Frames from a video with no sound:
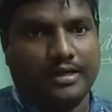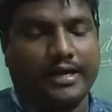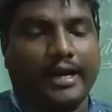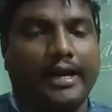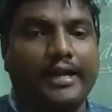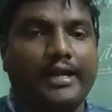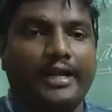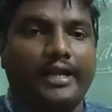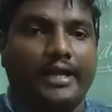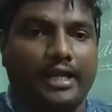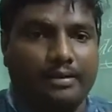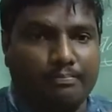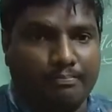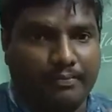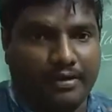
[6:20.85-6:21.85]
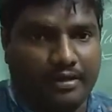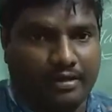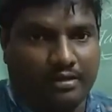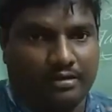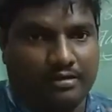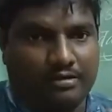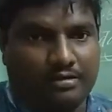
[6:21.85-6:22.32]
Kindly help
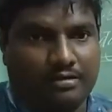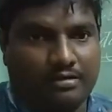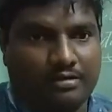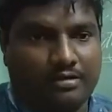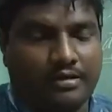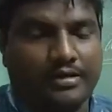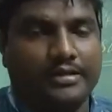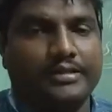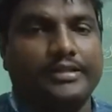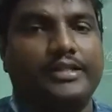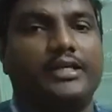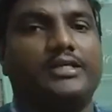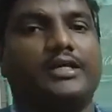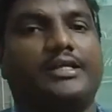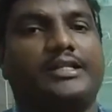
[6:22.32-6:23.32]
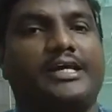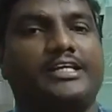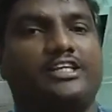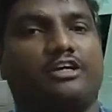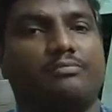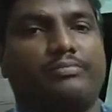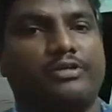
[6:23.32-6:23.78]
me. These are the
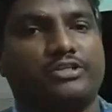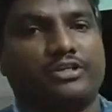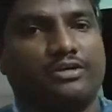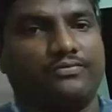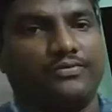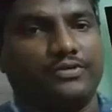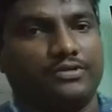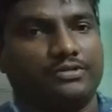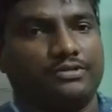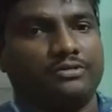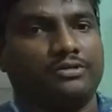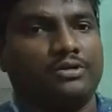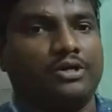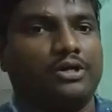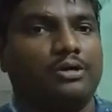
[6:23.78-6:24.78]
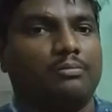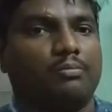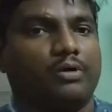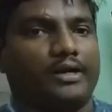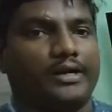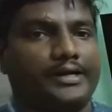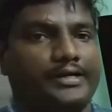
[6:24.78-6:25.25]
examples of a
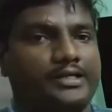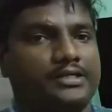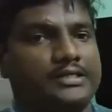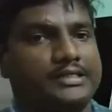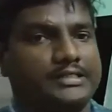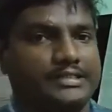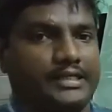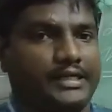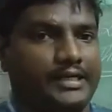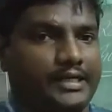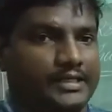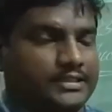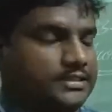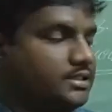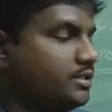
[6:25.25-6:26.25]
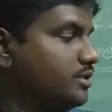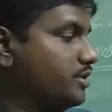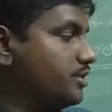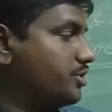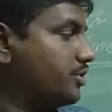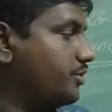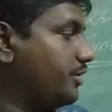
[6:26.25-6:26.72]
polite sentence.
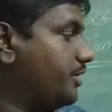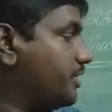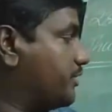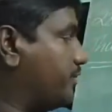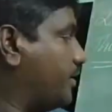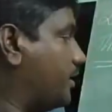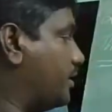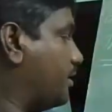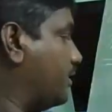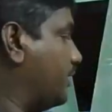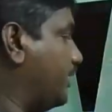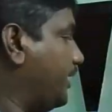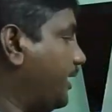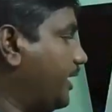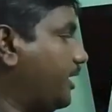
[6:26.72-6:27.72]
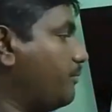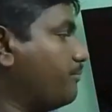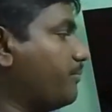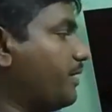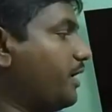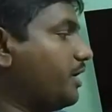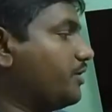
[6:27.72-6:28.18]
So in this way,
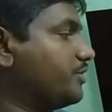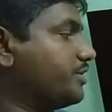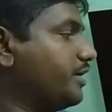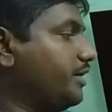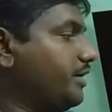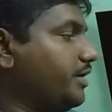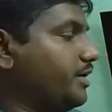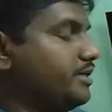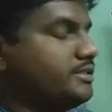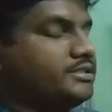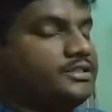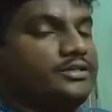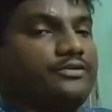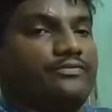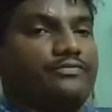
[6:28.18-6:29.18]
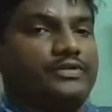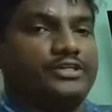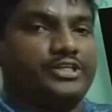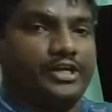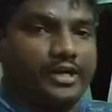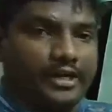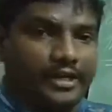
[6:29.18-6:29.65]
an imperative sentence
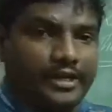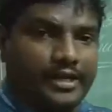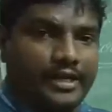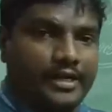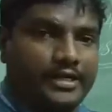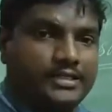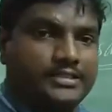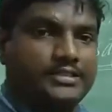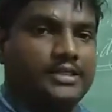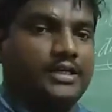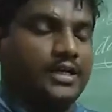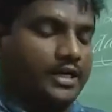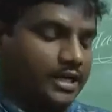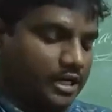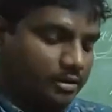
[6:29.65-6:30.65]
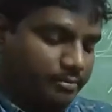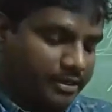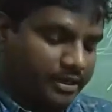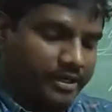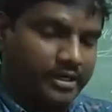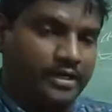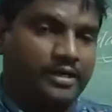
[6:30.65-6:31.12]
which indicates
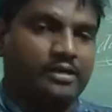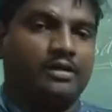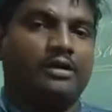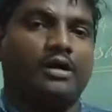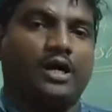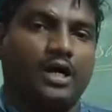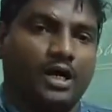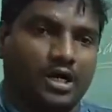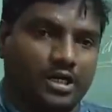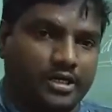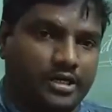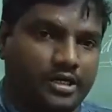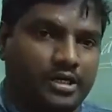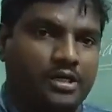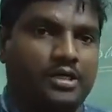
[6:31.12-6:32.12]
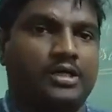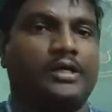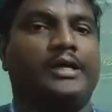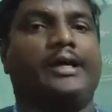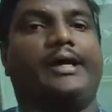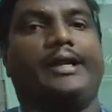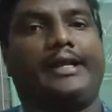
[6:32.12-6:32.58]
command,
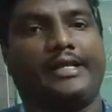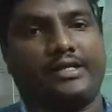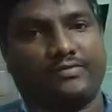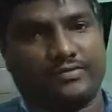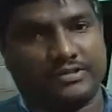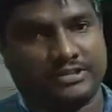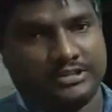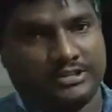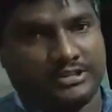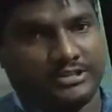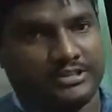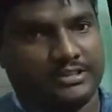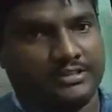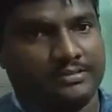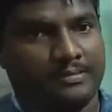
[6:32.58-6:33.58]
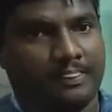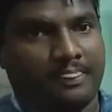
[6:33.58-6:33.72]
order, request.